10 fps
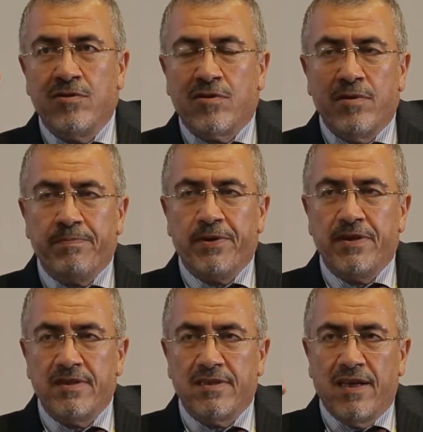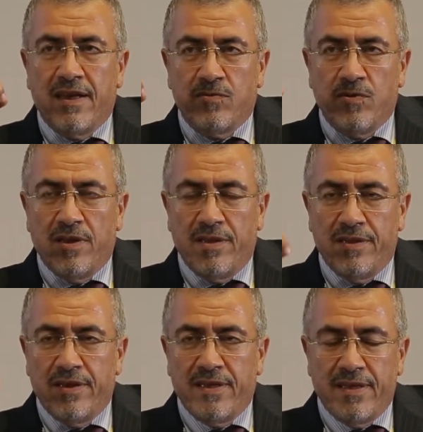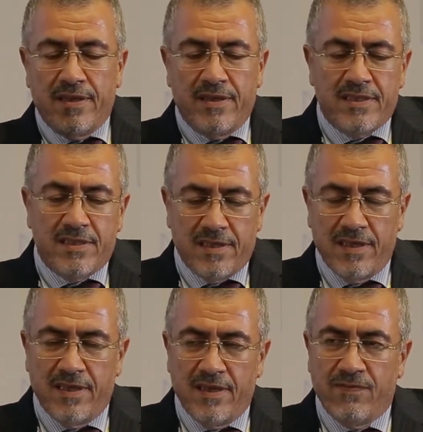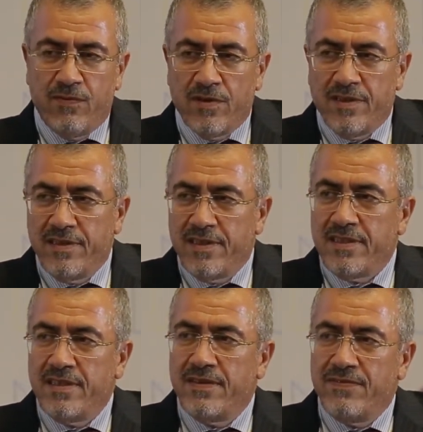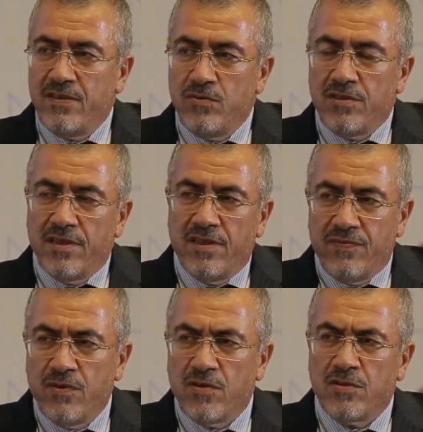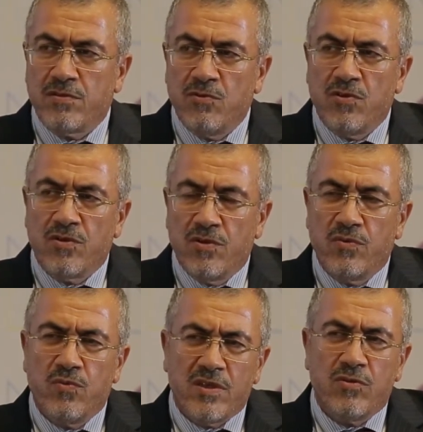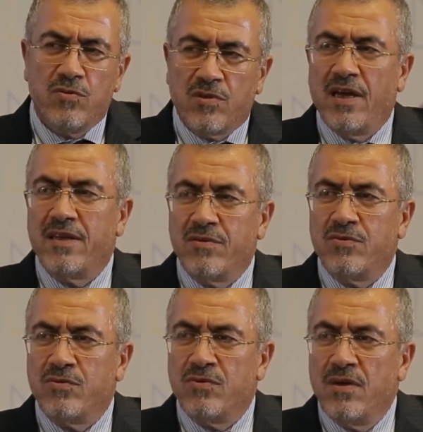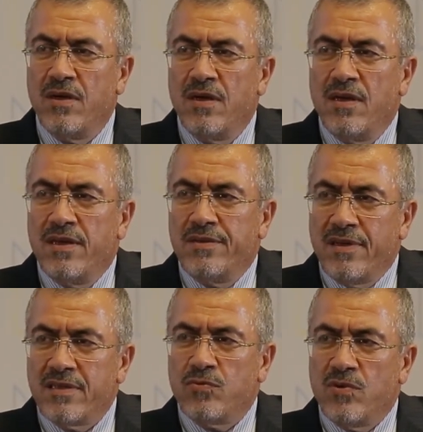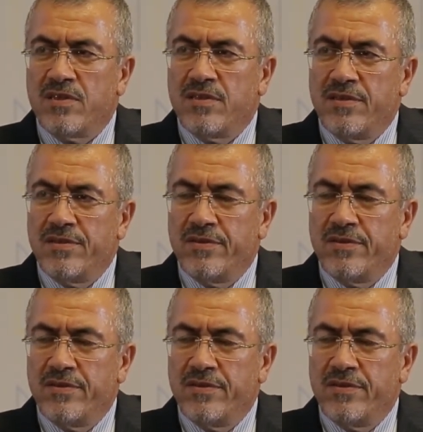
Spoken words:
Companies in this fourth industrial revolution, they focus more on what you can do, not what